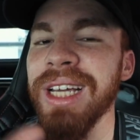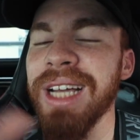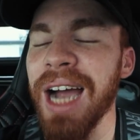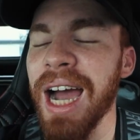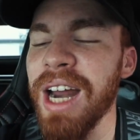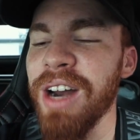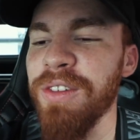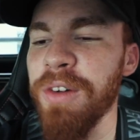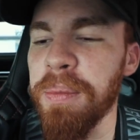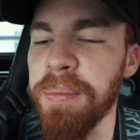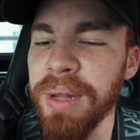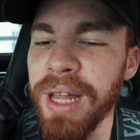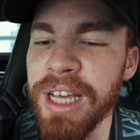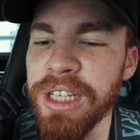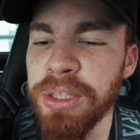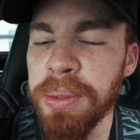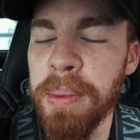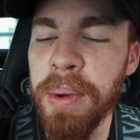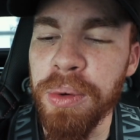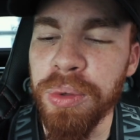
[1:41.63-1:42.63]
kind of
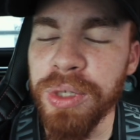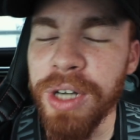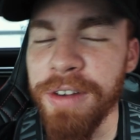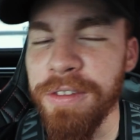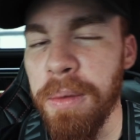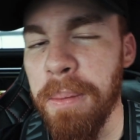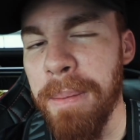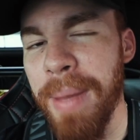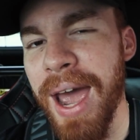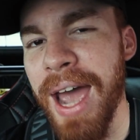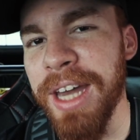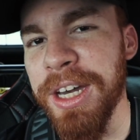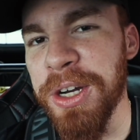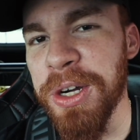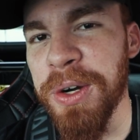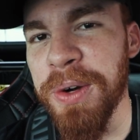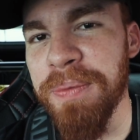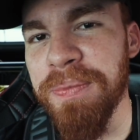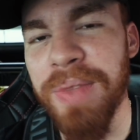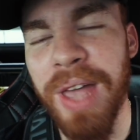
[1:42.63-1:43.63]
applies to people who drive a
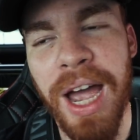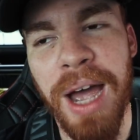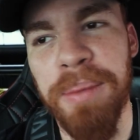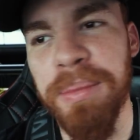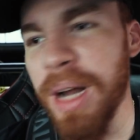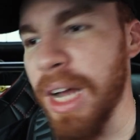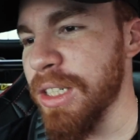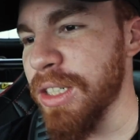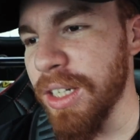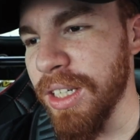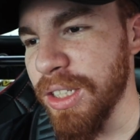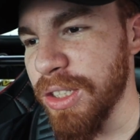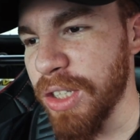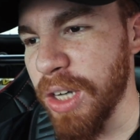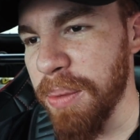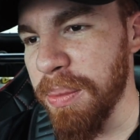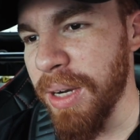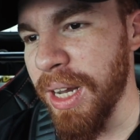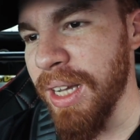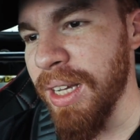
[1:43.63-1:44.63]
manual. I'm not trying to
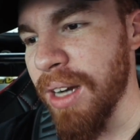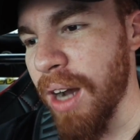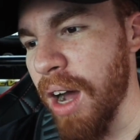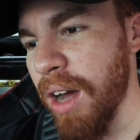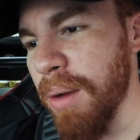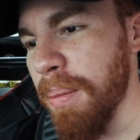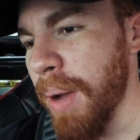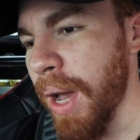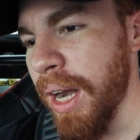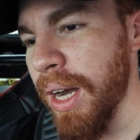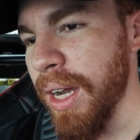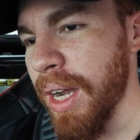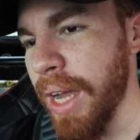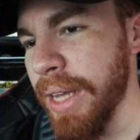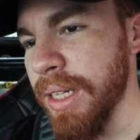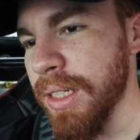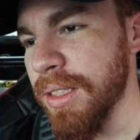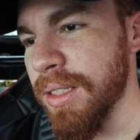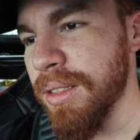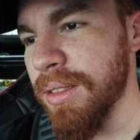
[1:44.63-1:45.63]
discriminate. Automatic, I
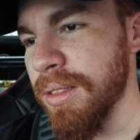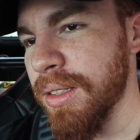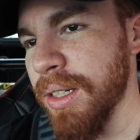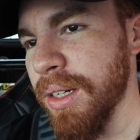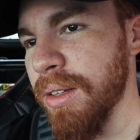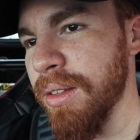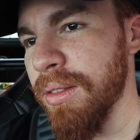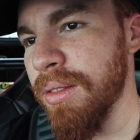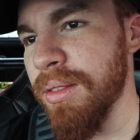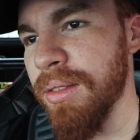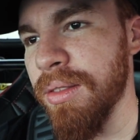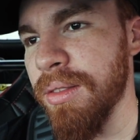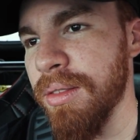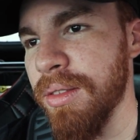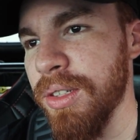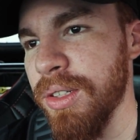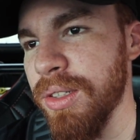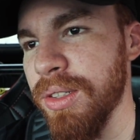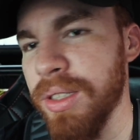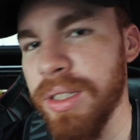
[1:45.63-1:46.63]
just couldn't.
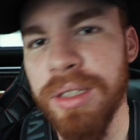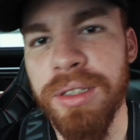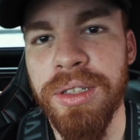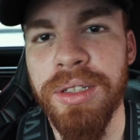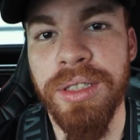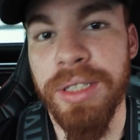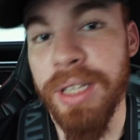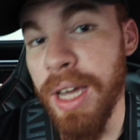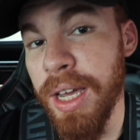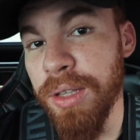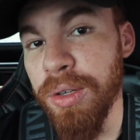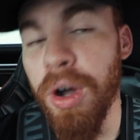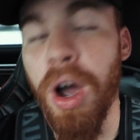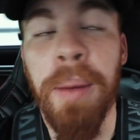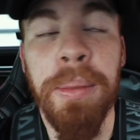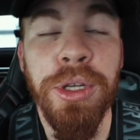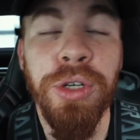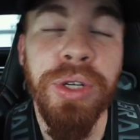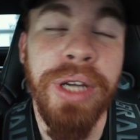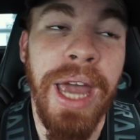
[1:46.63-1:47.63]
You just can't do it. I
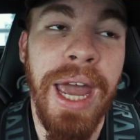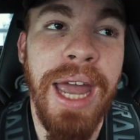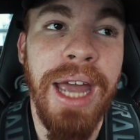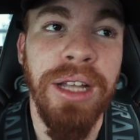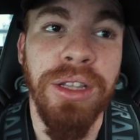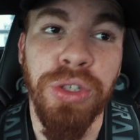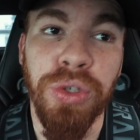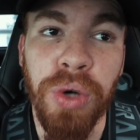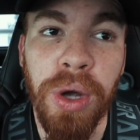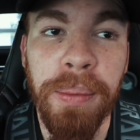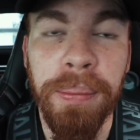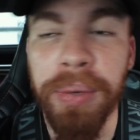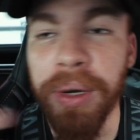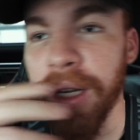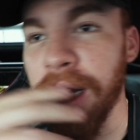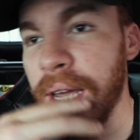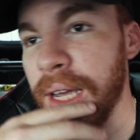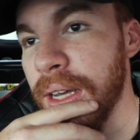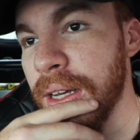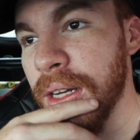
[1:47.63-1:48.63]
mean, you can do it, but
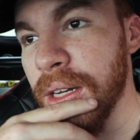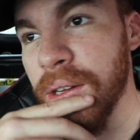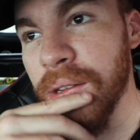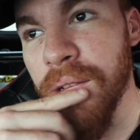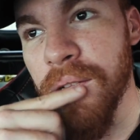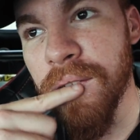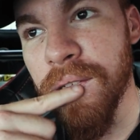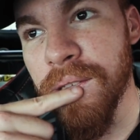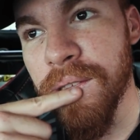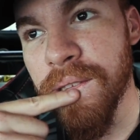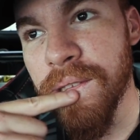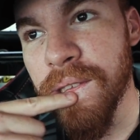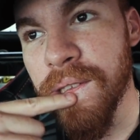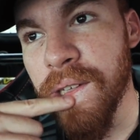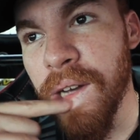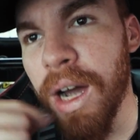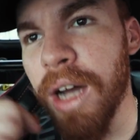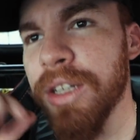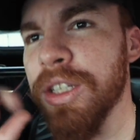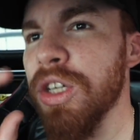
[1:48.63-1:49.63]
like,
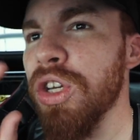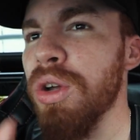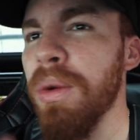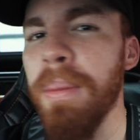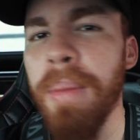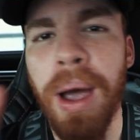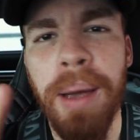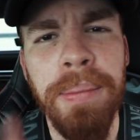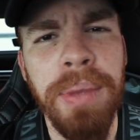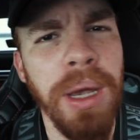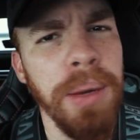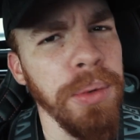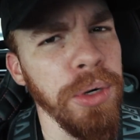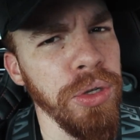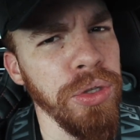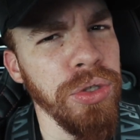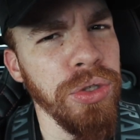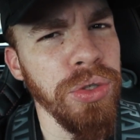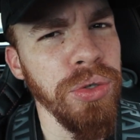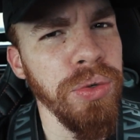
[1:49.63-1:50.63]
actually, you might be able
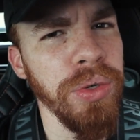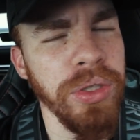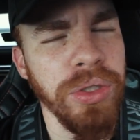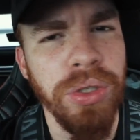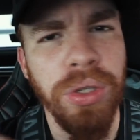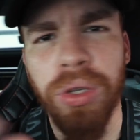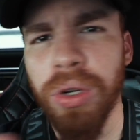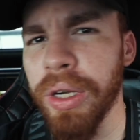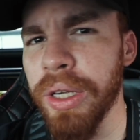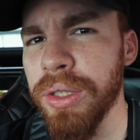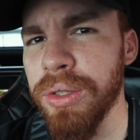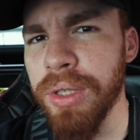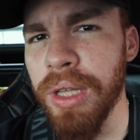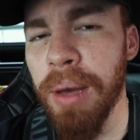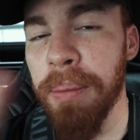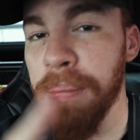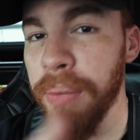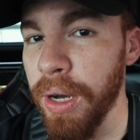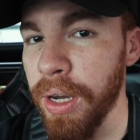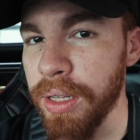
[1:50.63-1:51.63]
to do it. So look into
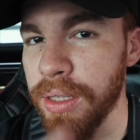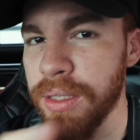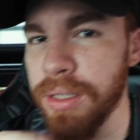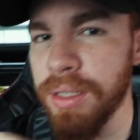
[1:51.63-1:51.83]
that. But